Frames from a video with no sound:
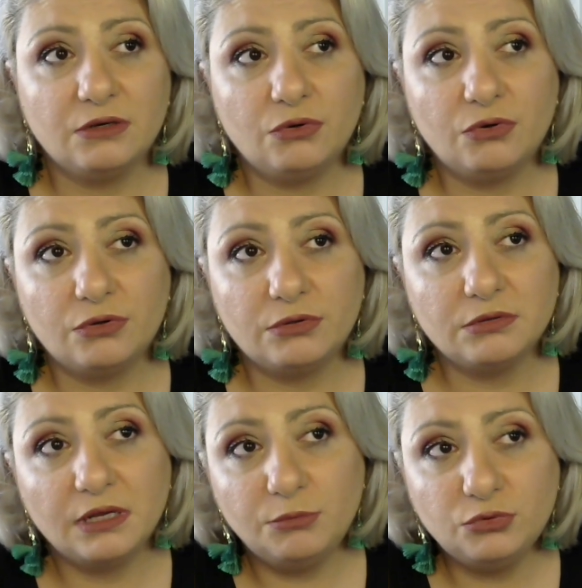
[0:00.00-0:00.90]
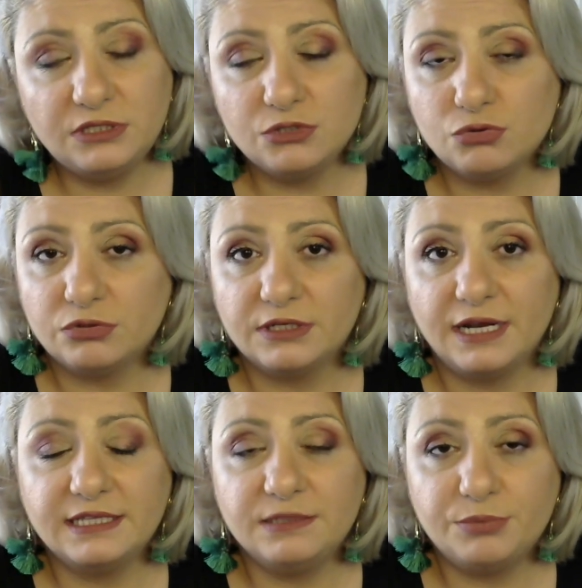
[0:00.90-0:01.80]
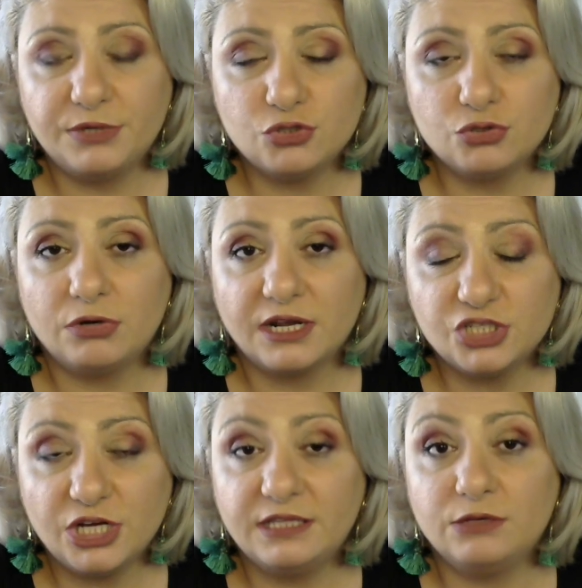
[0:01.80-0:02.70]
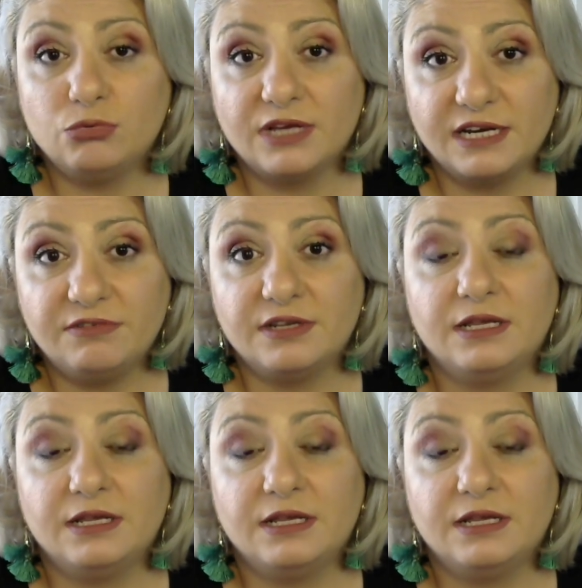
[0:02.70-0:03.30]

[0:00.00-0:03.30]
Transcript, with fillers: or a mood disorder like depression or anxiety, we can even